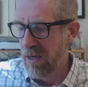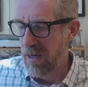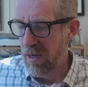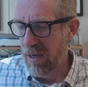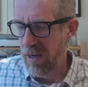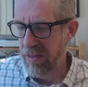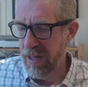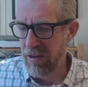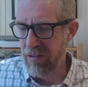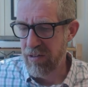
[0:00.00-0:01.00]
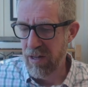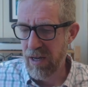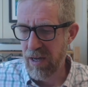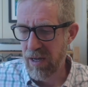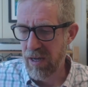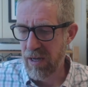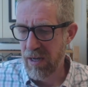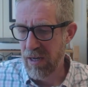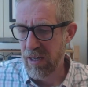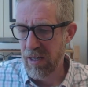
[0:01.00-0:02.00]
there's a,
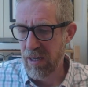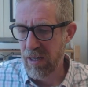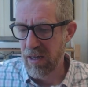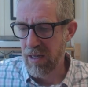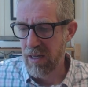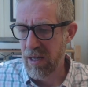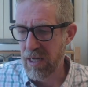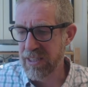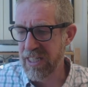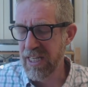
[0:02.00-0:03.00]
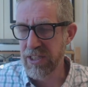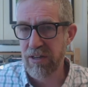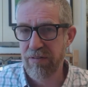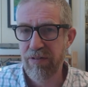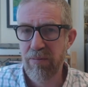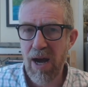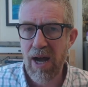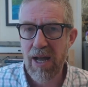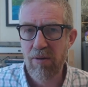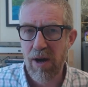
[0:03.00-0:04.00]
a teacher from Iowa,
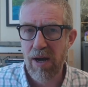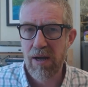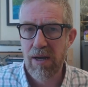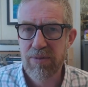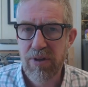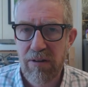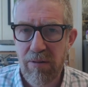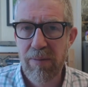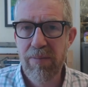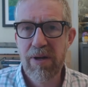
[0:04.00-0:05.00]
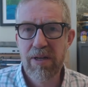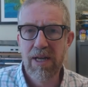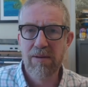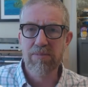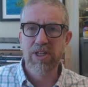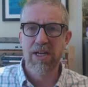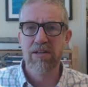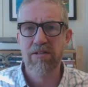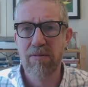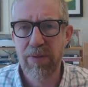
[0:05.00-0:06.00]
I'm trying to remember her name, Jane something
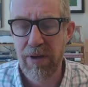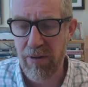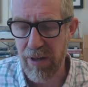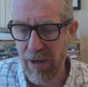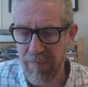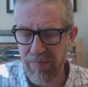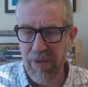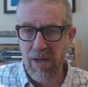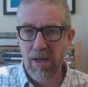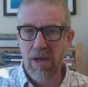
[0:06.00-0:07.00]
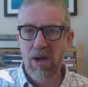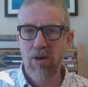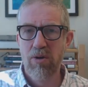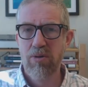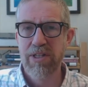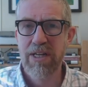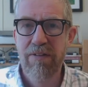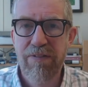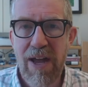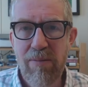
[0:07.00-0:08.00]
or other, who did a famous
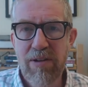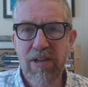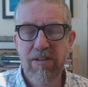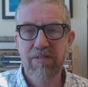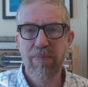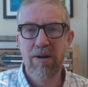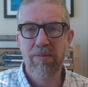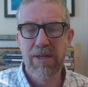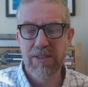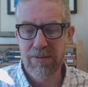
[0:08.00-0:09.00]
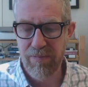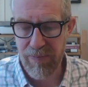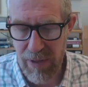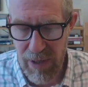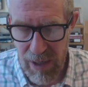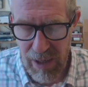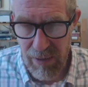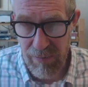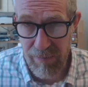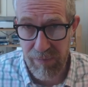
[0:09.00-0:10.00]
experiment. Um,
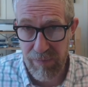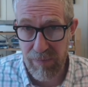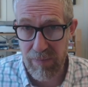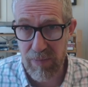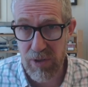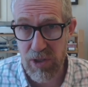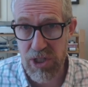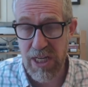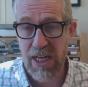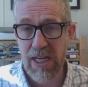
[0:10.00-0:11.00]
she